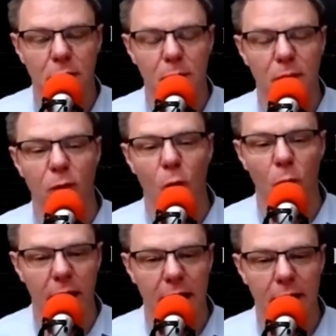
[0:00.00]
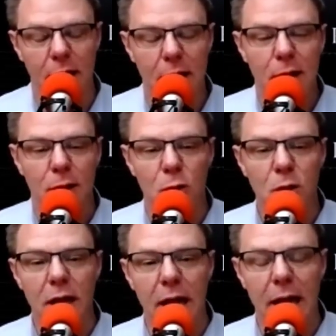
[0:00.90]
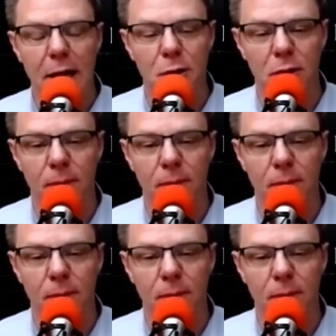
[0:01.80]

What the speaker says: beforehand. You could actually